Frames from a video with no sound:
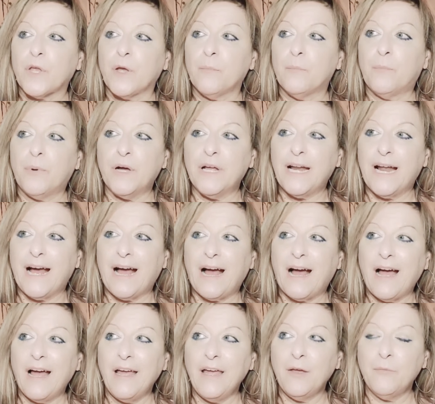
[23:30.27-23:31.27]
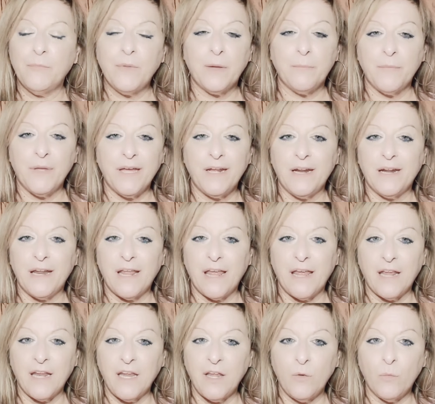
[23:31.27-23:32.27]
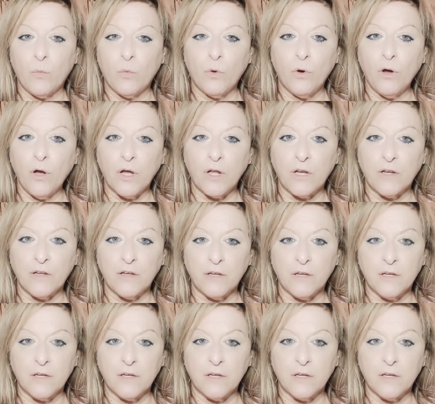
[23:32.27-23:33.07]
but I am not mad at anyone